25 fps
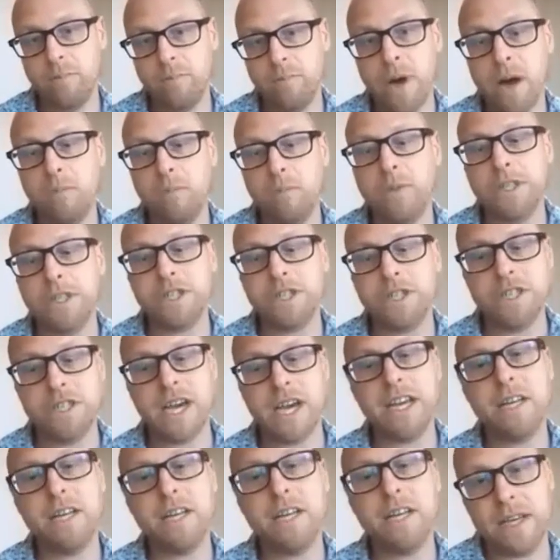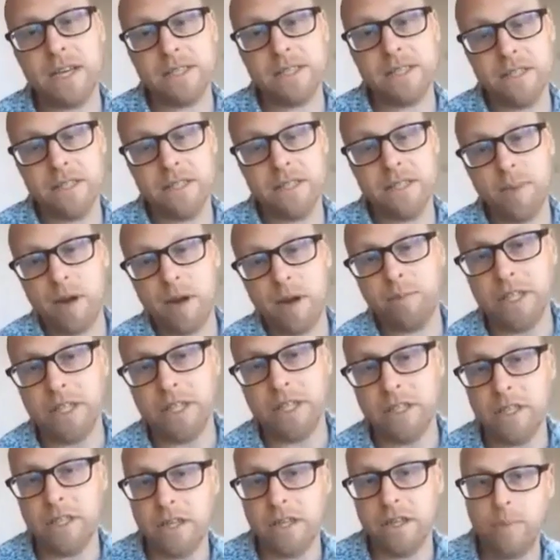published database and
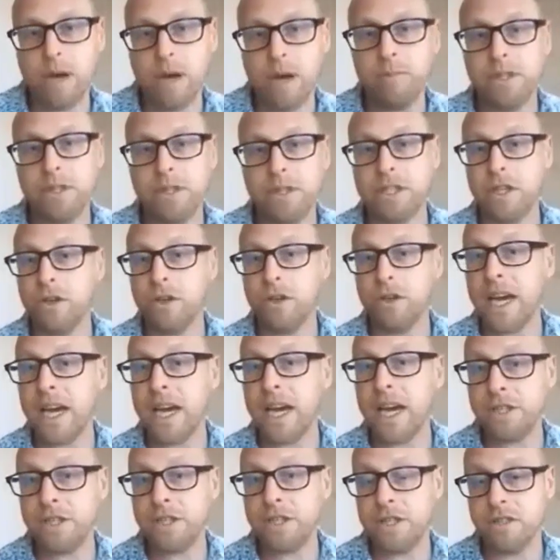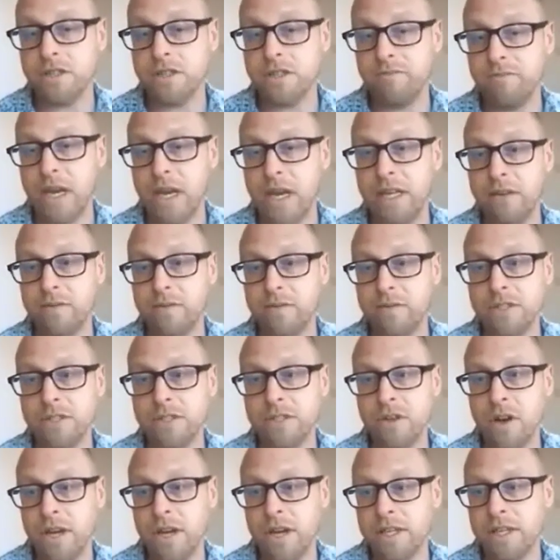the published locations of many of the
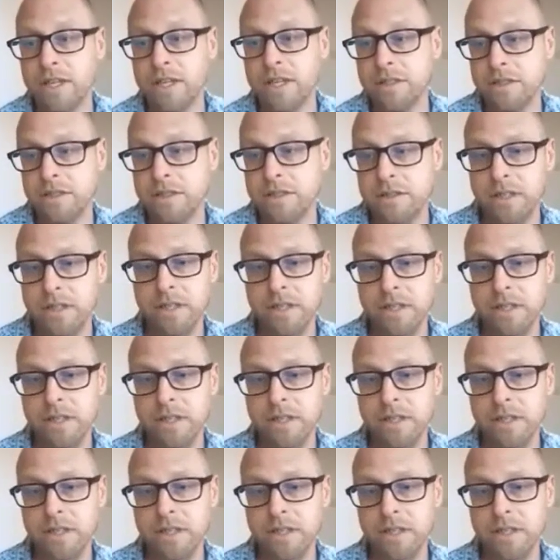sites.